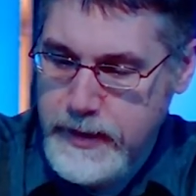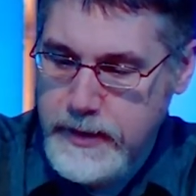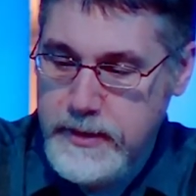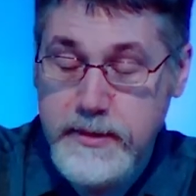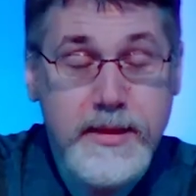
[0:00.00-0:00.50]

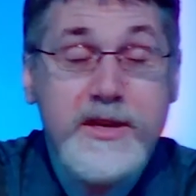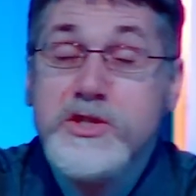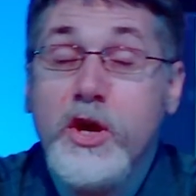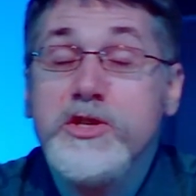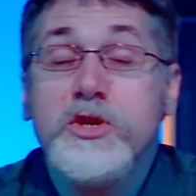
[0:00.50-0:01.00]
That's
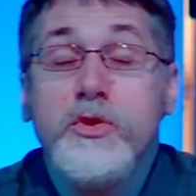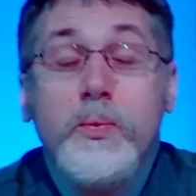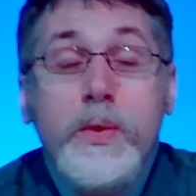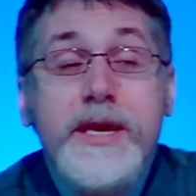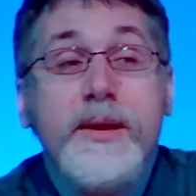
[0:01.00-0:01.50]
not so that
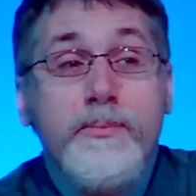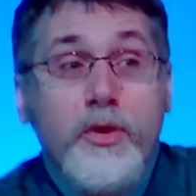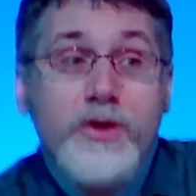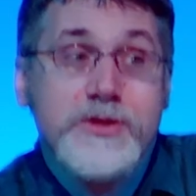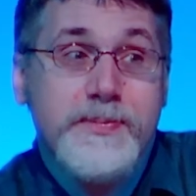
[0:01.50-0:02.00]
we can
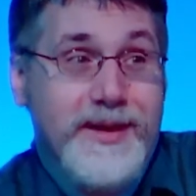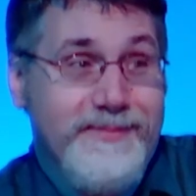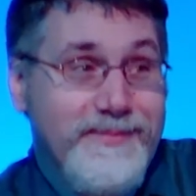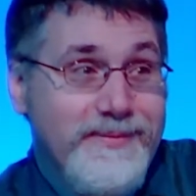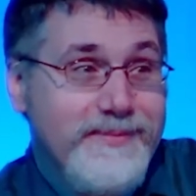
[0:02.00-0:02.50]
prosper.
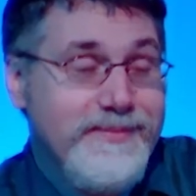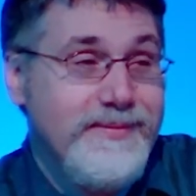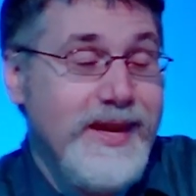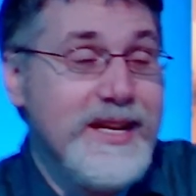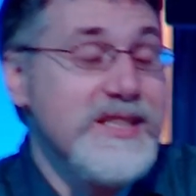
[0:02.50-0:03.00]

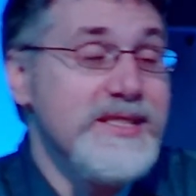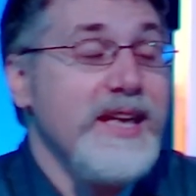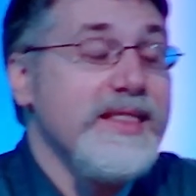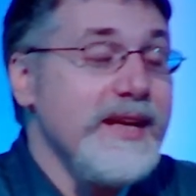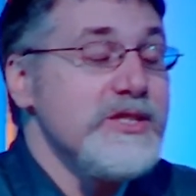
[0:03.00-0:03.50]
As I said,
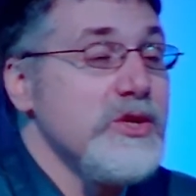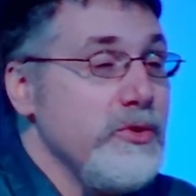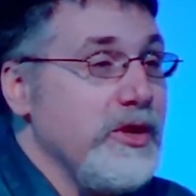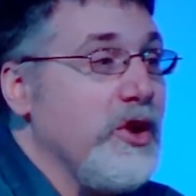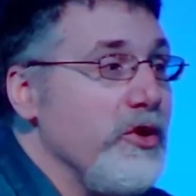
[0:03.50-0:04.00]
that's so the
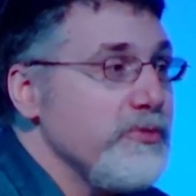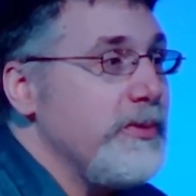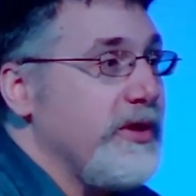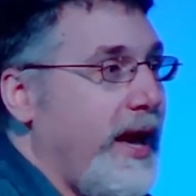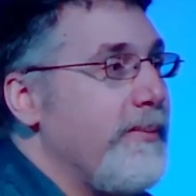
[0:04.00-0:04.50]
gospel
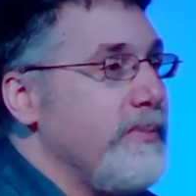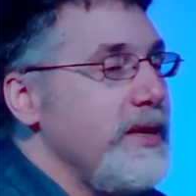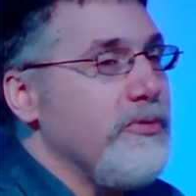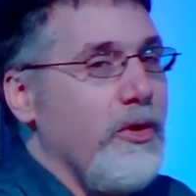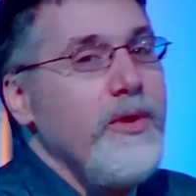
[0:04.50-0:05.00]
can be
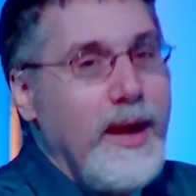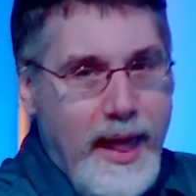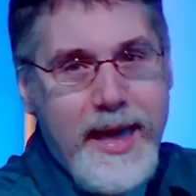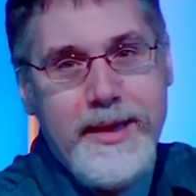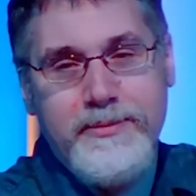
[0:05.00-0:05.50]

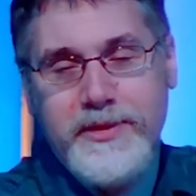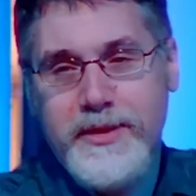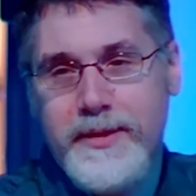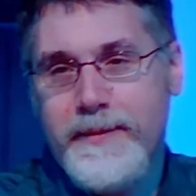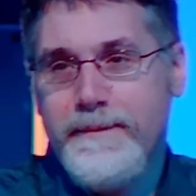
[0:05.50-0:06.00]
proclaimed.
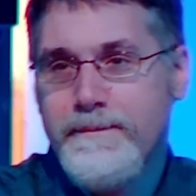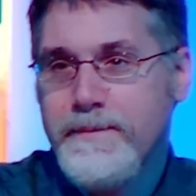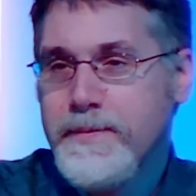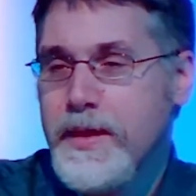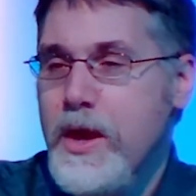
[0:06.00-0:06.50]

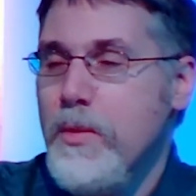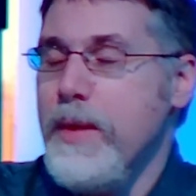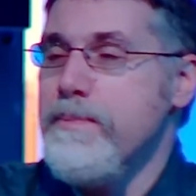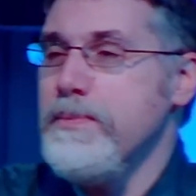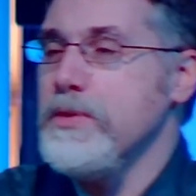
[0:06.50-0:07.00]

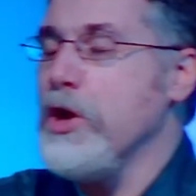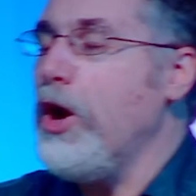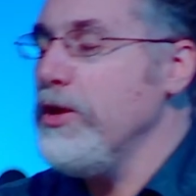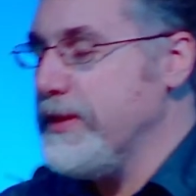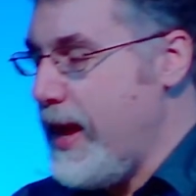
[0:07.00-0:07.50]
When
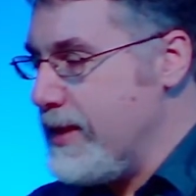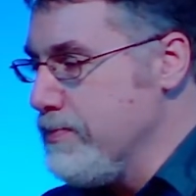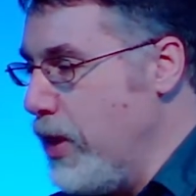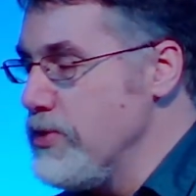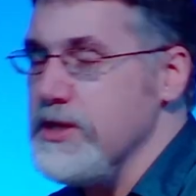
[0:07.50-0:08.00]
God led
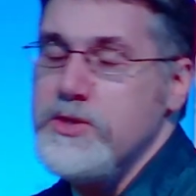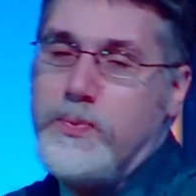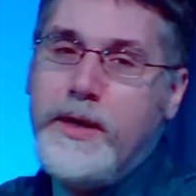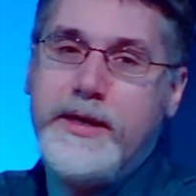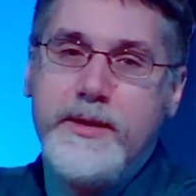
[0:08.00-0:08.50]
Moses
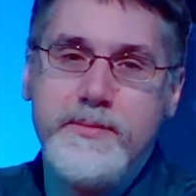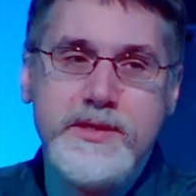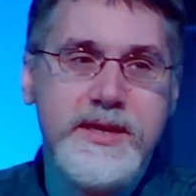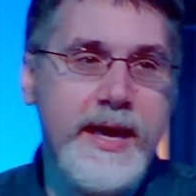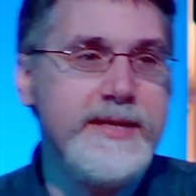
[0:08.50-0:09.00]
Williams in
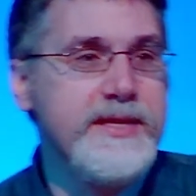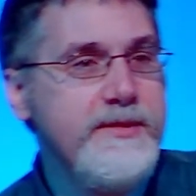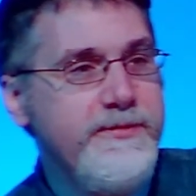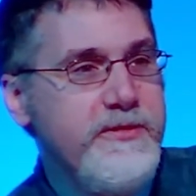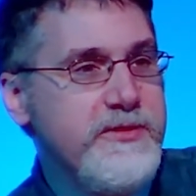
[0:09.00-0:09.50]

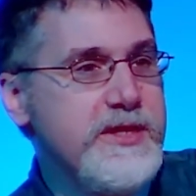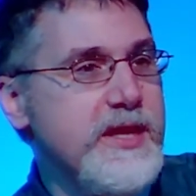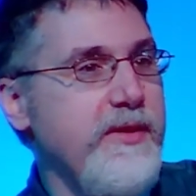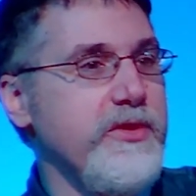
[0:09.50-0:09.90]
1857 to